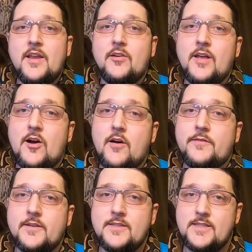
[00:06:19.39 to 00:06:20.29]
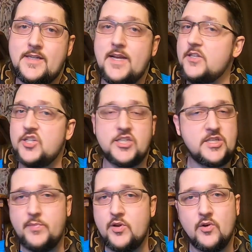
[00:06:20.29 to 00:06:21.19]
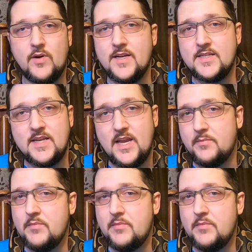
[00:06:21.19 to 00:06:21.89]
you'll often see just the pure white snake,